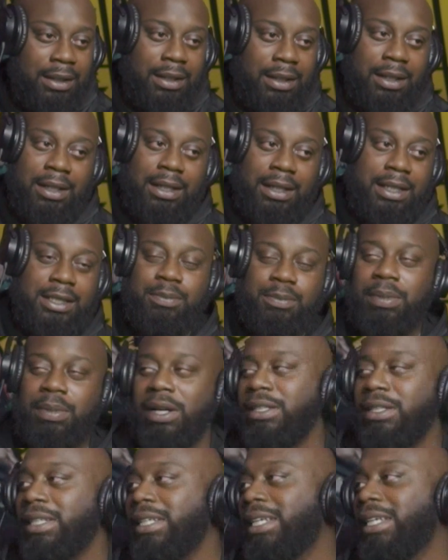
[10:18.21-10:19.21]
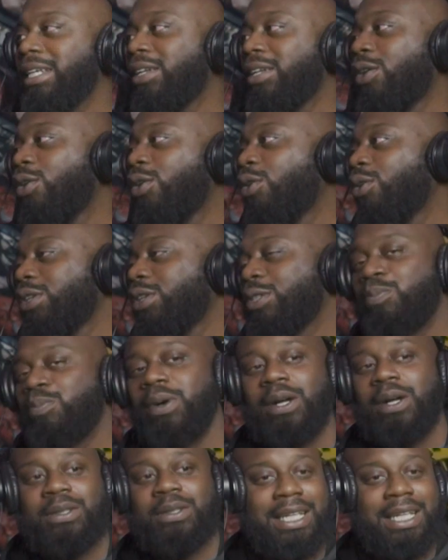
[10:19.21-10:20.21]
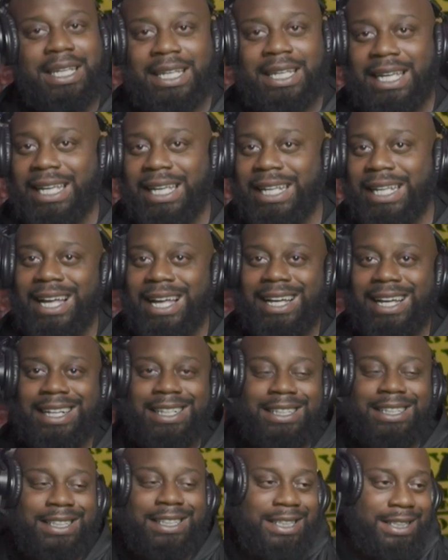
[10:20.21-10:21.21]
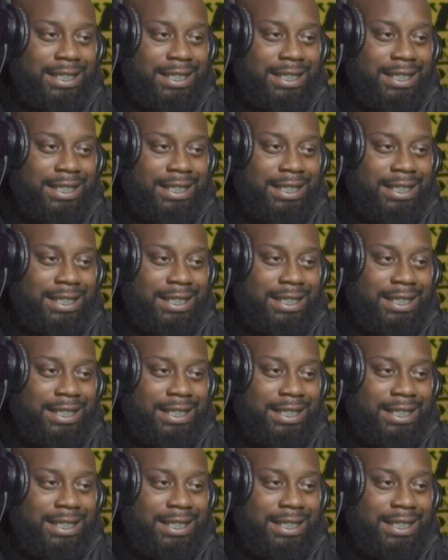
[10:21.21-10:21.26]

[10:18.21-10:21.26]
It's about to get oh, it's about to get ugly.